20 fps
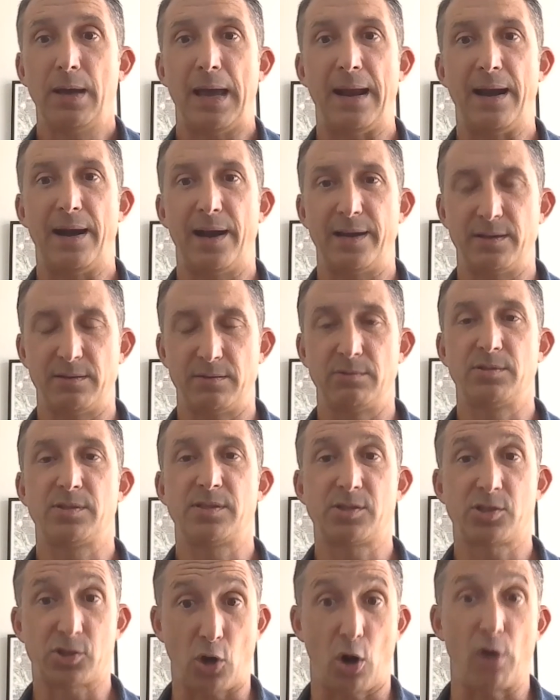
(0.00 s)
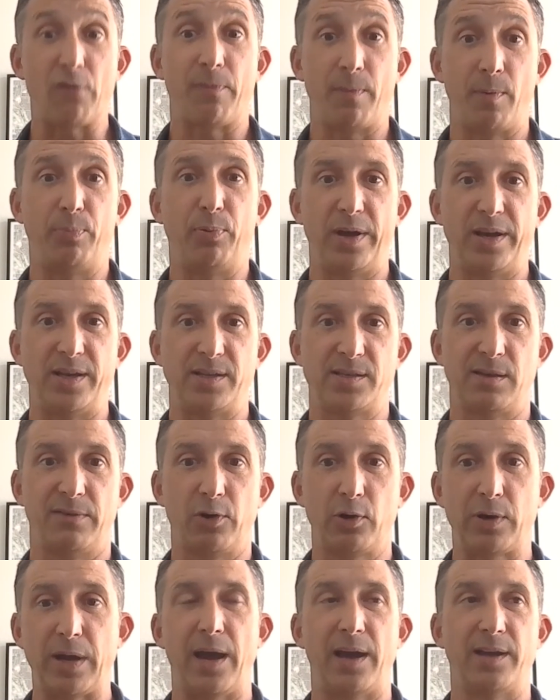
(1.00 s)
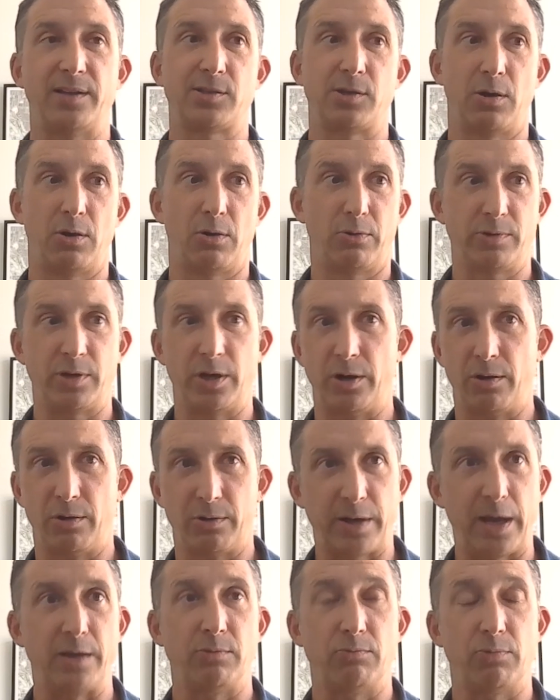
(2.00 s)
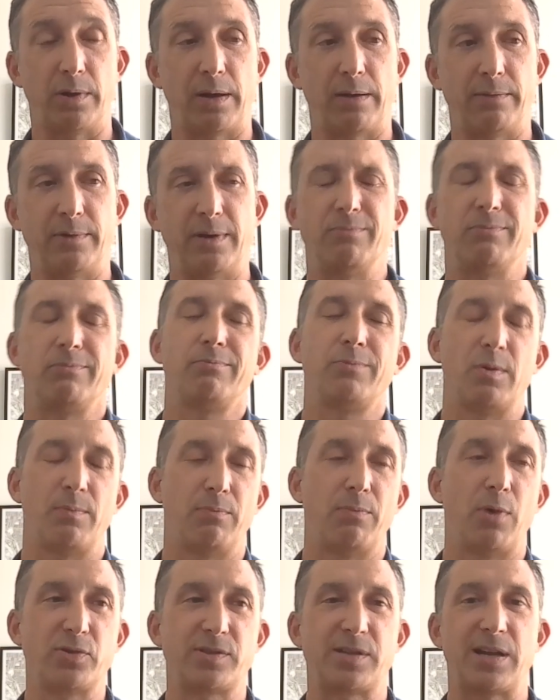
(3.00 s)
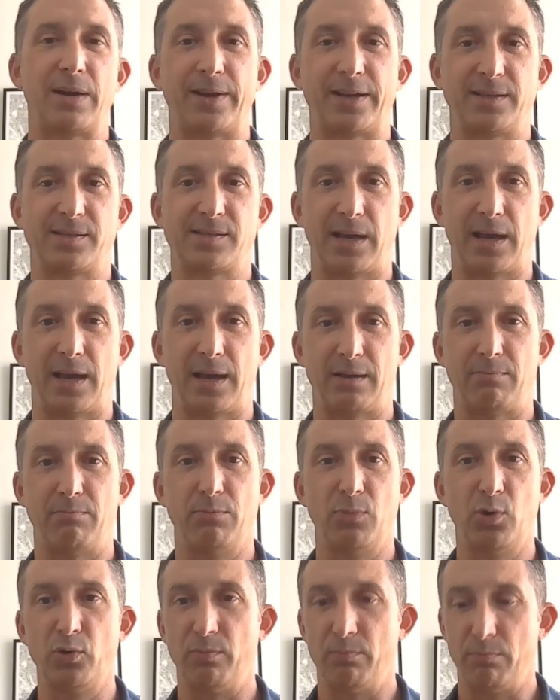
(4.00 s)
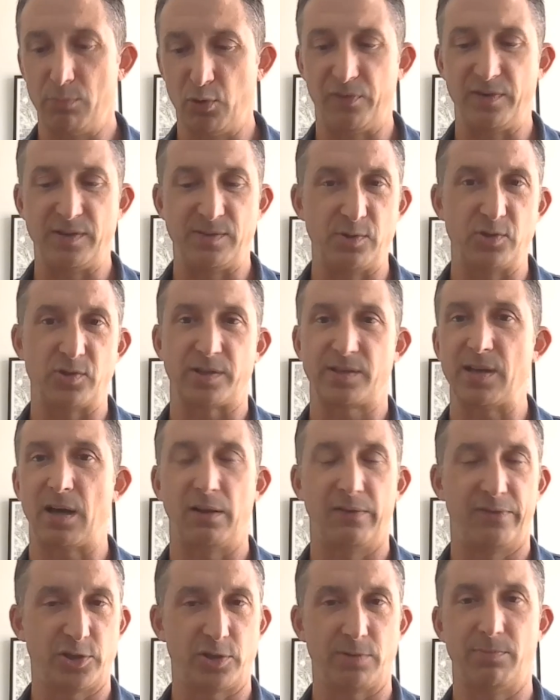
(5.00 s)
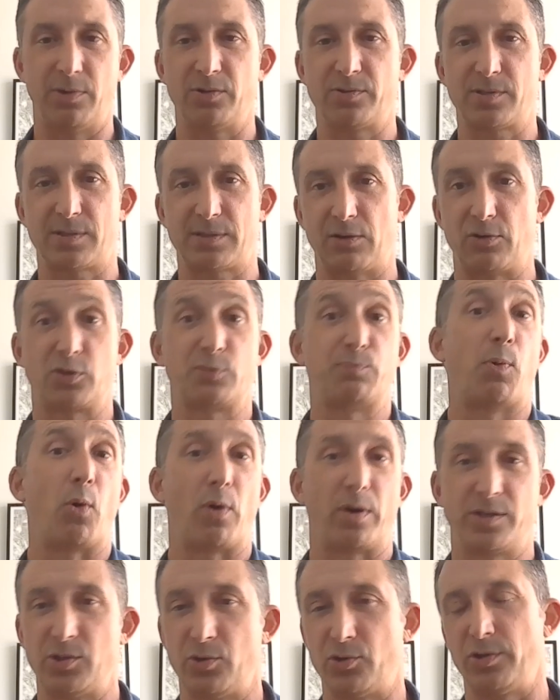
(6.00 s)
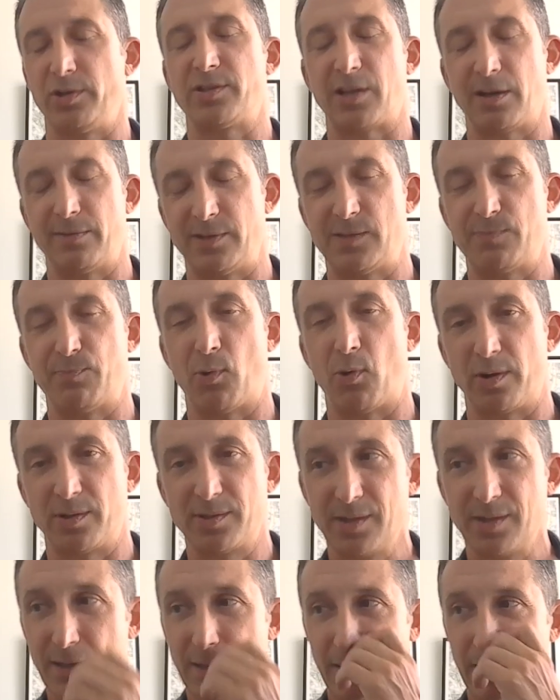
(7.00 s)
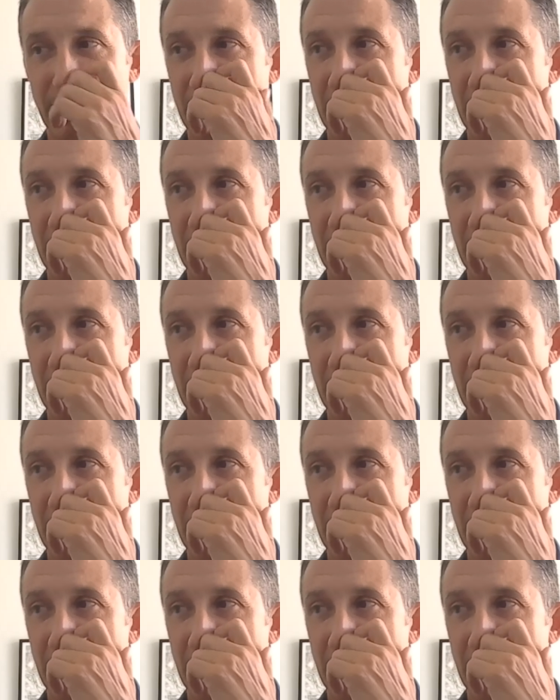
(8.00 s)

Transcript: And I start from a place of, okay, so, most of the time I can say movies, music, television, most are sports. Usually it's going to be sports.